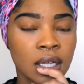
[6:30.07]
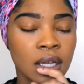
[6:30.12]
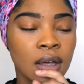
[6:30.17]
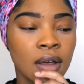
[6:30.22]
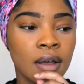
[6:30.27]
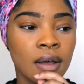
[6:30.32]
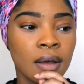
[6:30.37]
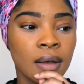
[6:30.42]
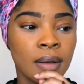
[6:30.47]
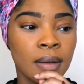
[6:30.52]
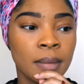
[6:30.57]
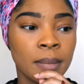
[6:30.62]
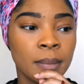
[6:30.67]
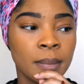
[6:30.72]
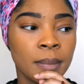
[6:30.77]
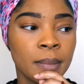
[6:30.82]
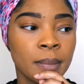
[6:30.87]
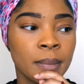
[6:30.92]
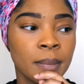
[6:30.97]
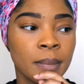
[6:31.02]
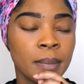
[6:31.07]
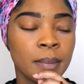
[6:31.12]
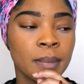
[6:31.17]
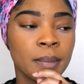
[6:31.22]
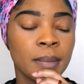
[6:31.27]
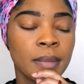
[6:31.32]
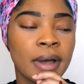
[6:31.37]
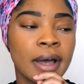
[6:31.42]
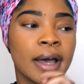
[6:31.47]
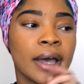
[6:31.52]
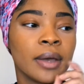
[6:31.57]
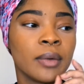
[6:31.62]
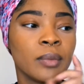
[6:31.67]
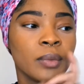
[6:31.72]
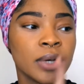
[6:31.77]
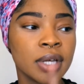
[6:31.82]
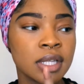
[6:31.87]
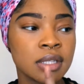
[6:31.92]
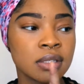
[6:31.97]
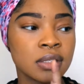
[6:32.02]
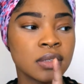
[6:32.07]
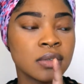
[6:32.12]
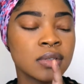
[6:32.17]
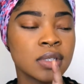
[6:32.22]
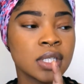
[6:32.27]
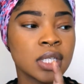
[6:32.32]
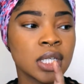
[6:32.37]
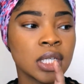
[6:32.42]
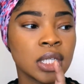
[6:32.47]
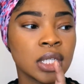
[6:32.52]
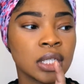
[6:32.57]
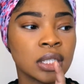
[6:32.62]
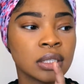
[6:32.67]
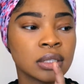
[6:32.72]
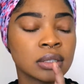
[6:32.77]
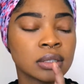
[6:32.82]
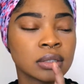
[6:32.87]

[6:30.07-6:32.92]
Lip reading: I was using,